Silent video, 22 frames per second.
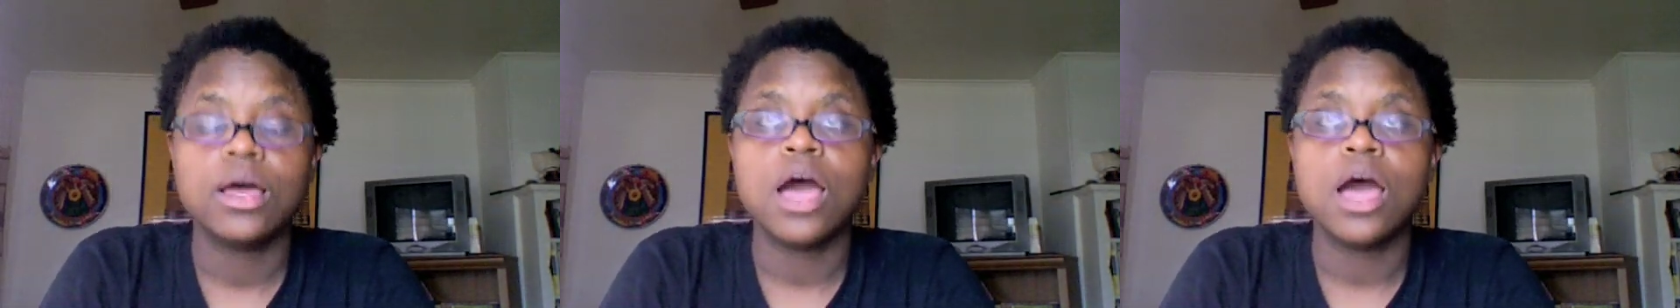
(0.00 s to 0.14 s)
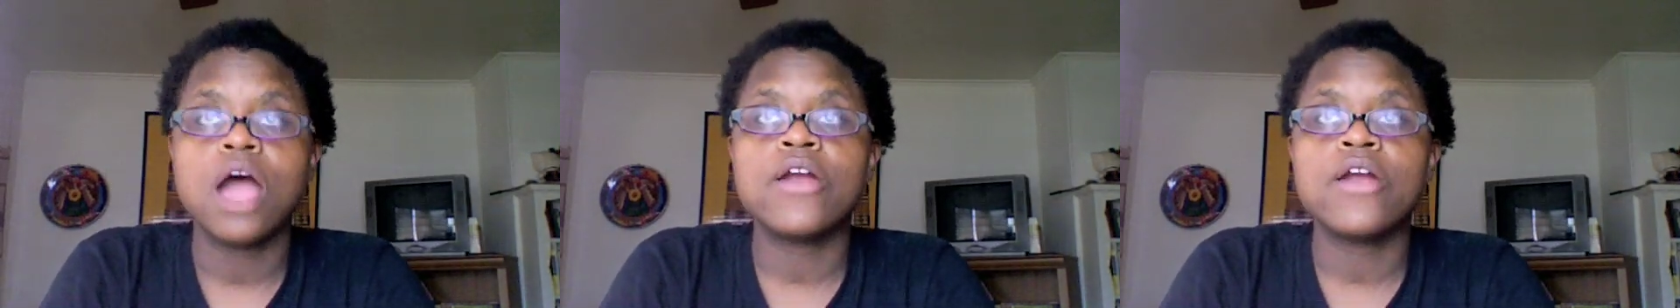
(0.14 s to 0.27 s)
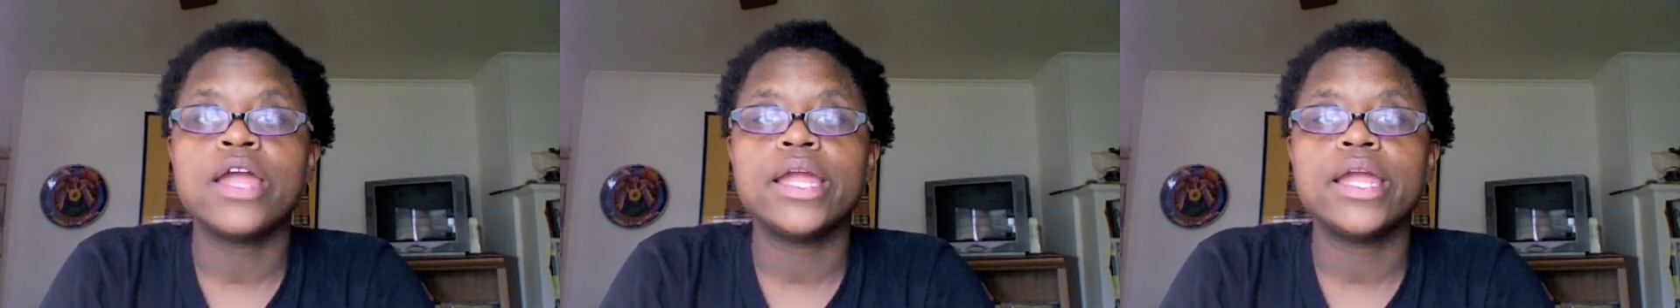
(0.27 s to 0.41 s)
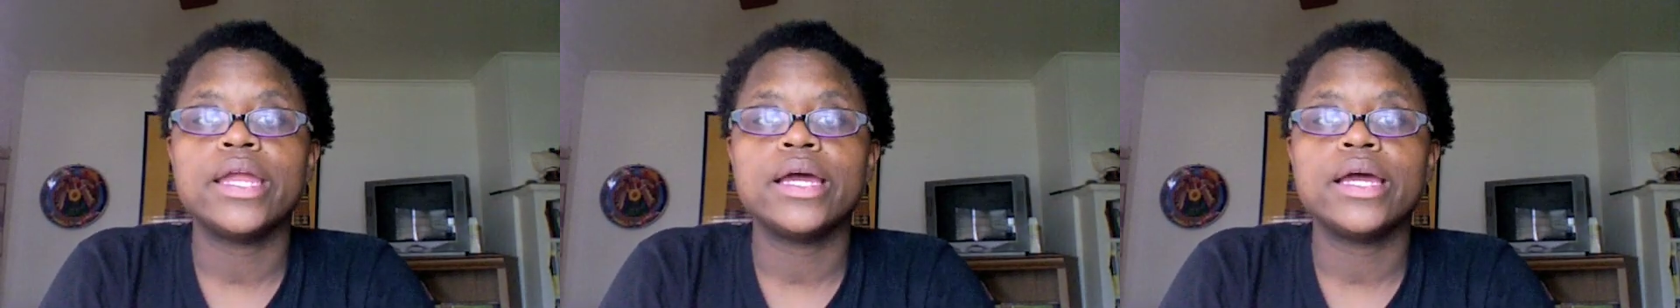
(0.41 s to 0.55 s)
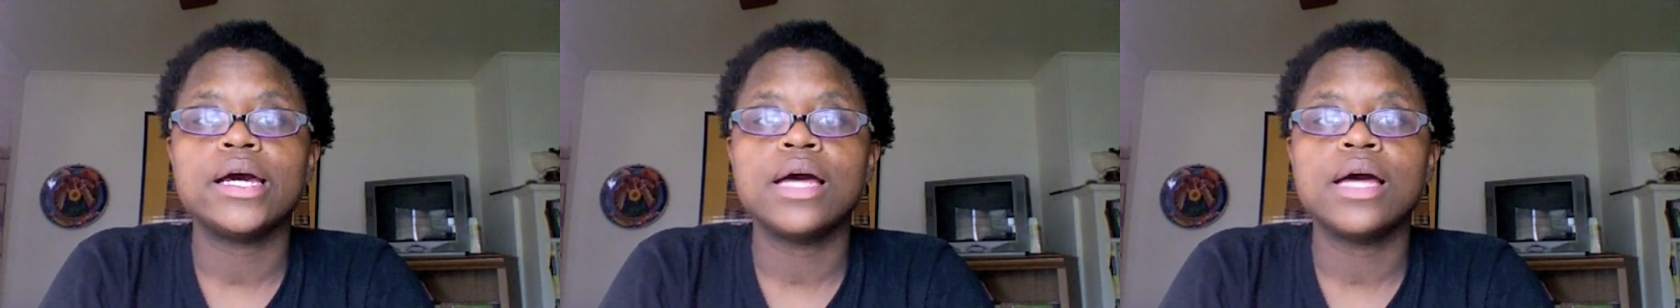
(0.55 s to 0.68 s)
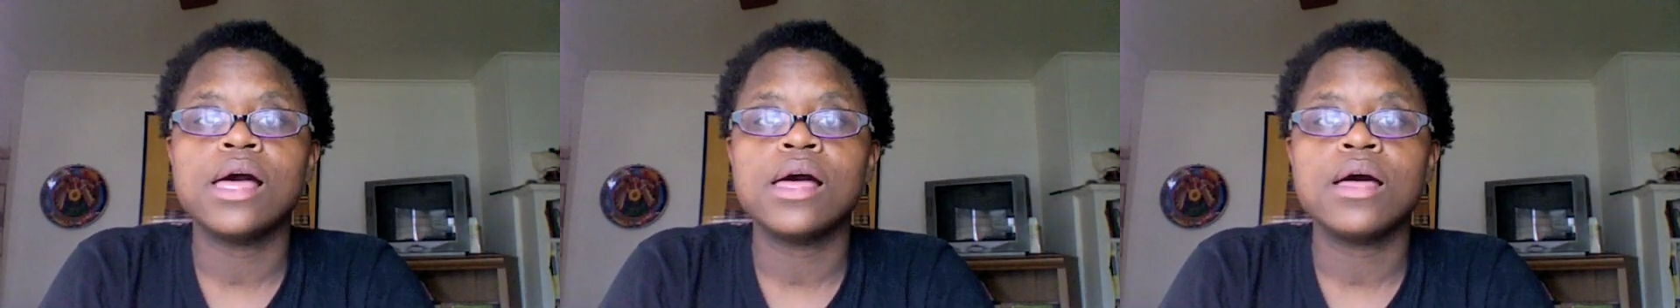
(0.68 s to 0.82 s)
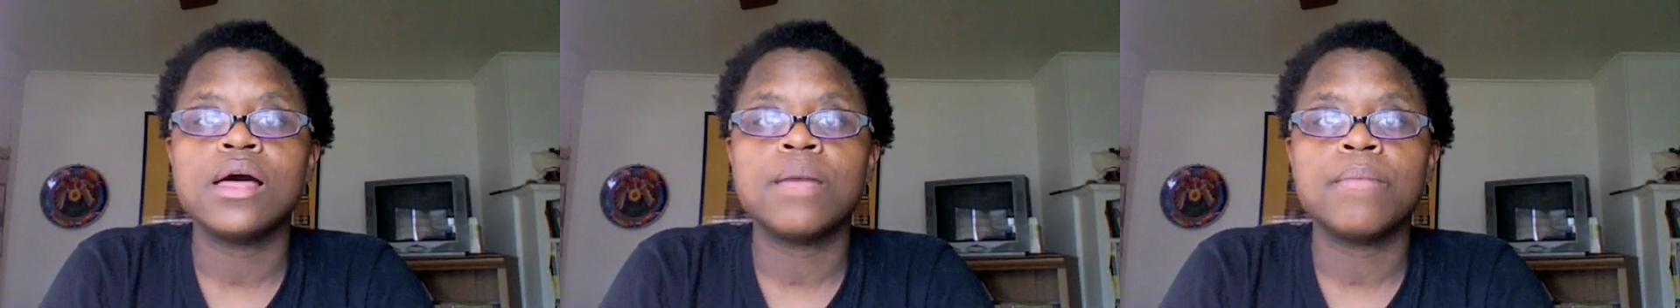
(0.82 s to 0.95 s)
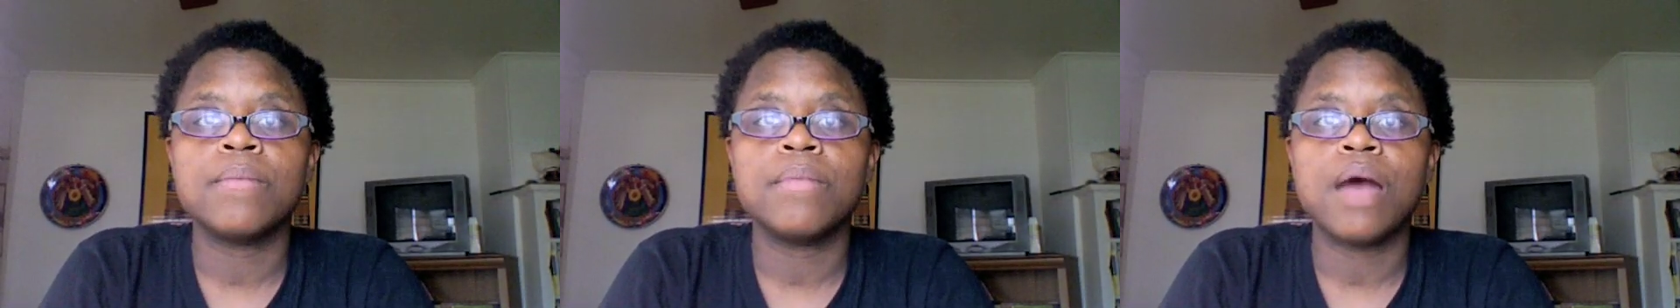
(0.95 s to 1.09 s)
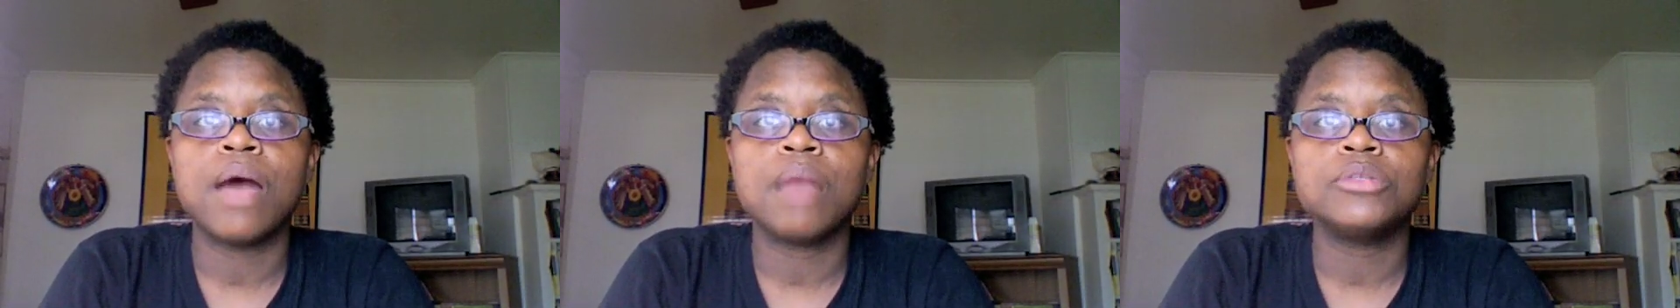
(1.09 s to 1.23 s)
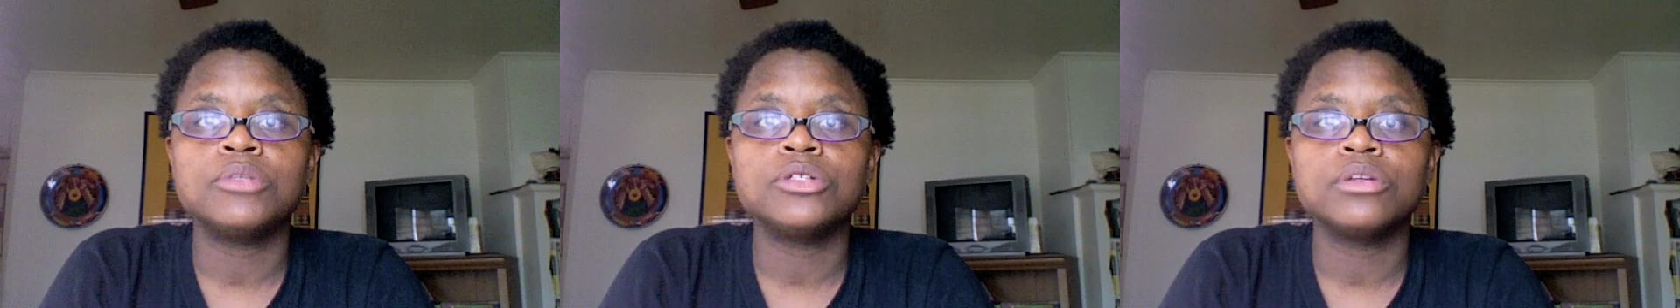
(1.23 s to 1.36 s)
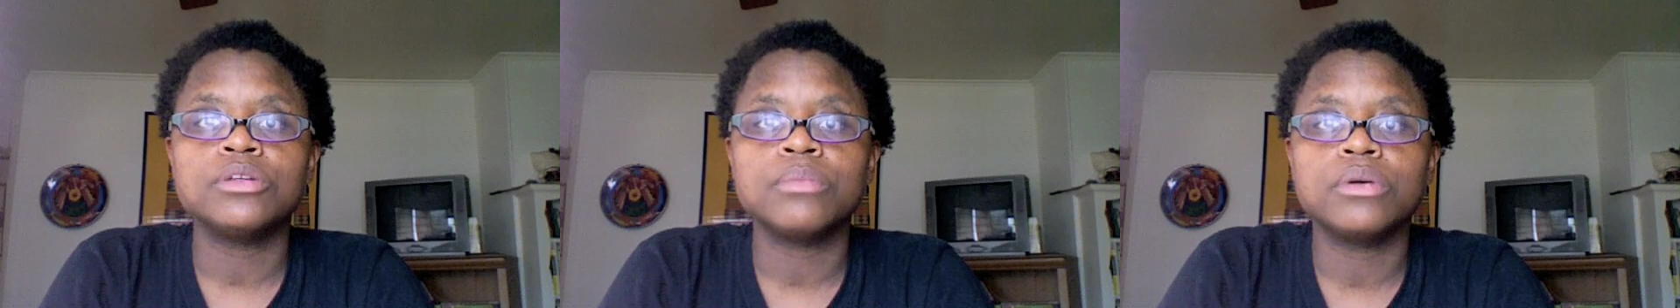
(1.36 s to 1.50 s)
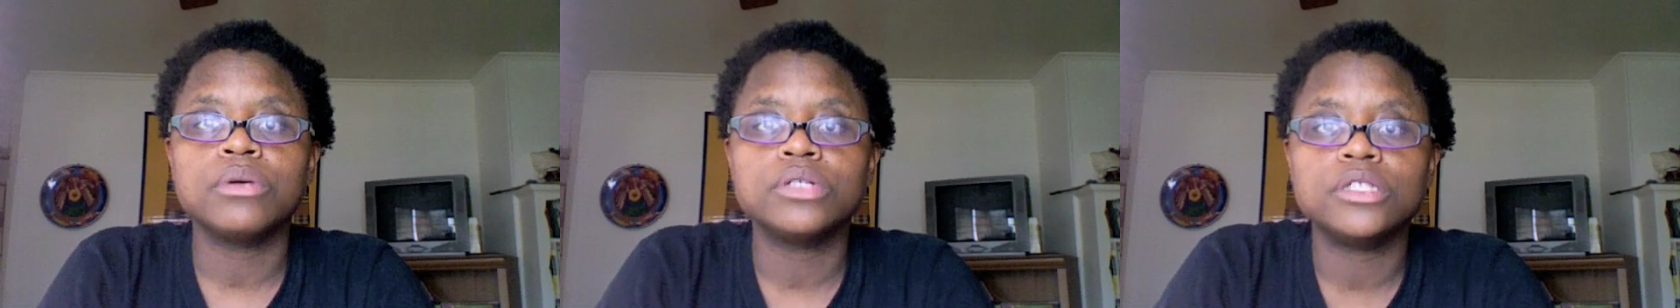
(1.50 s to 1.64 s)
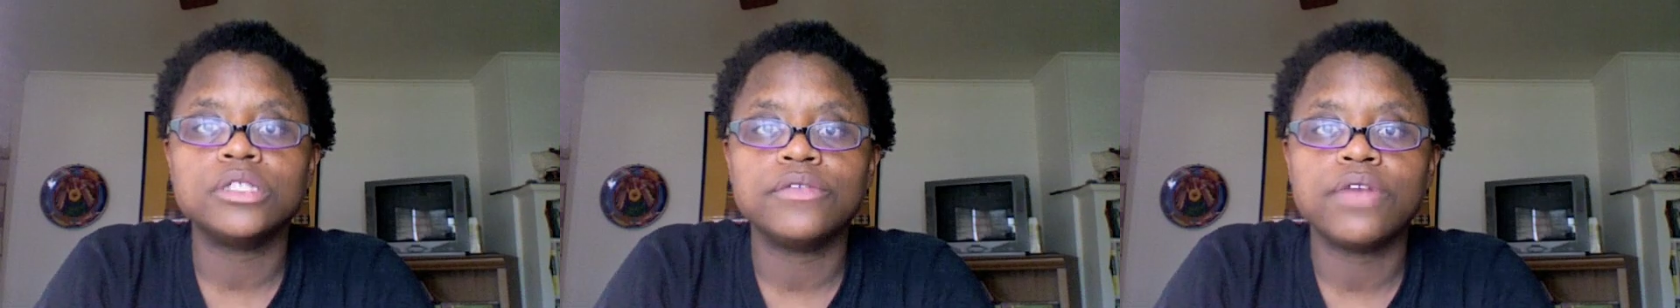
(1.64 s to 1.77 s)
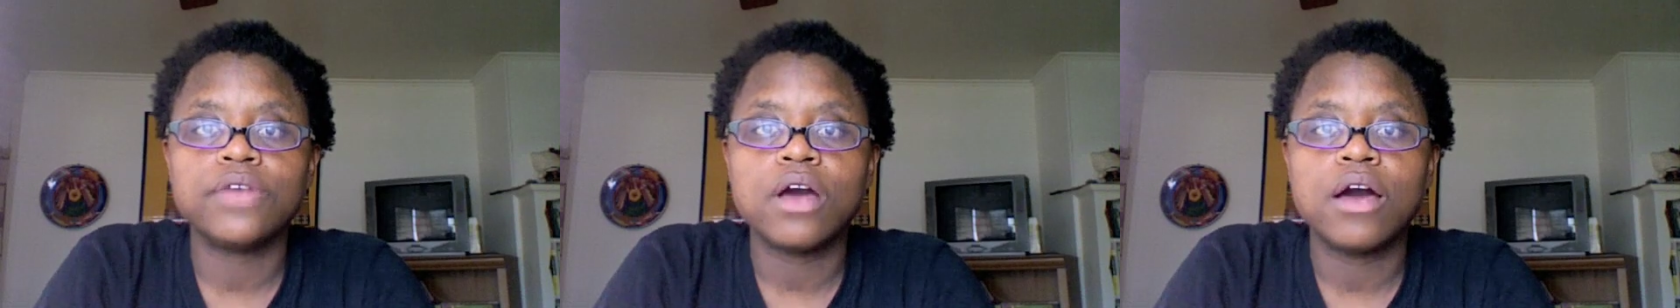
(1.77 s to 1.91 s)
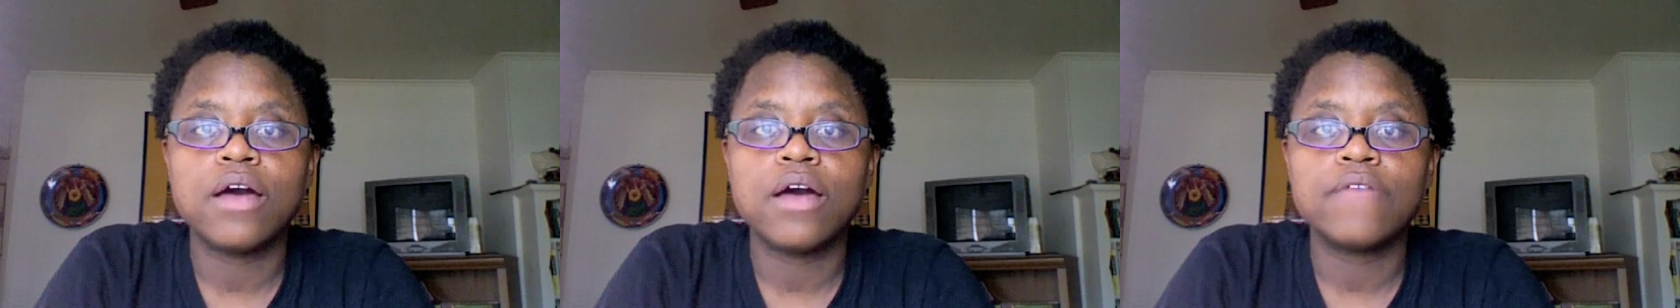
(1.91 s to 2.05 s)
All right. I'm sure most of
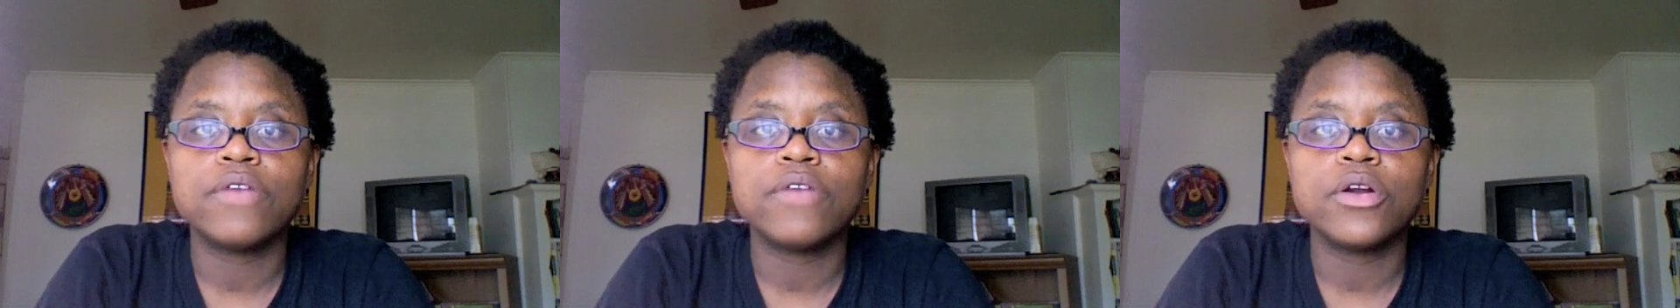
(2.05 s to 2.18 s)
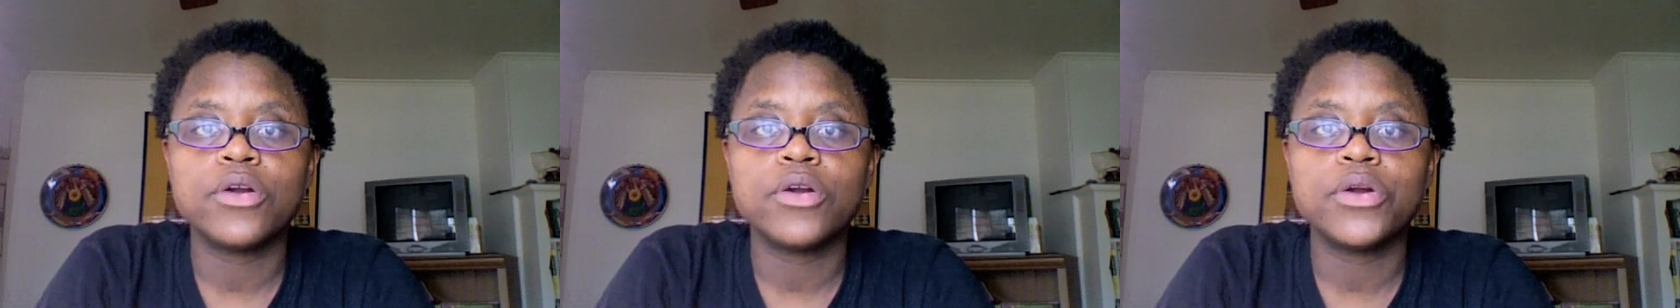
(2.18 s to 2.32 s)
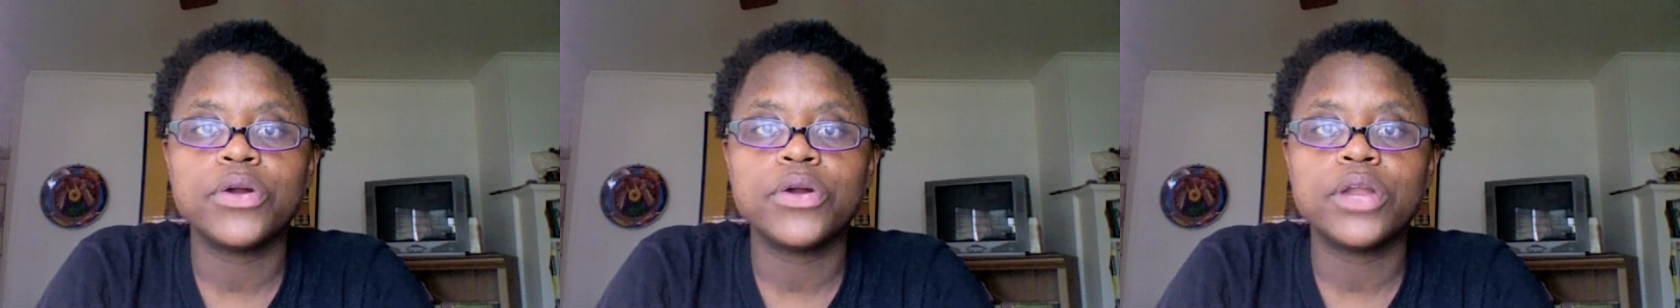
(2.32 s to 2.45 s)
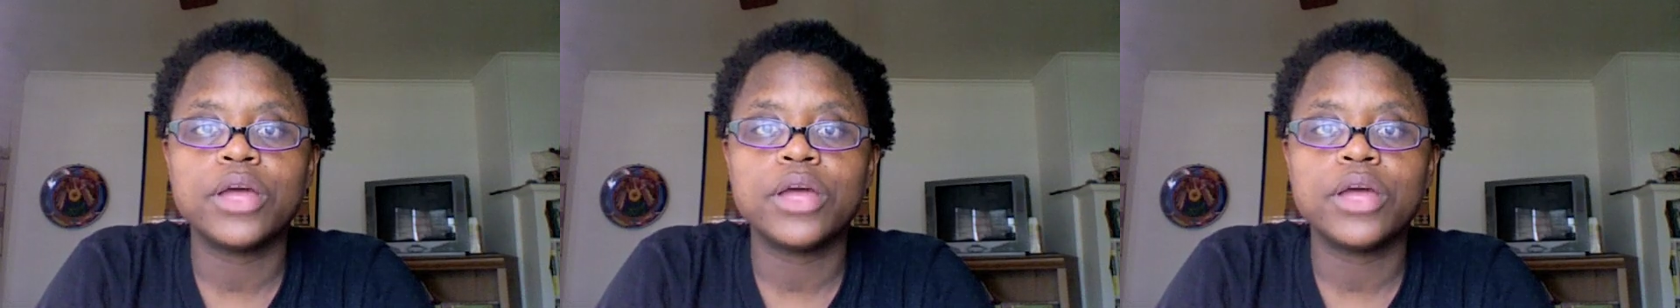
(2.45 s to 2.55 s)
y'all have heard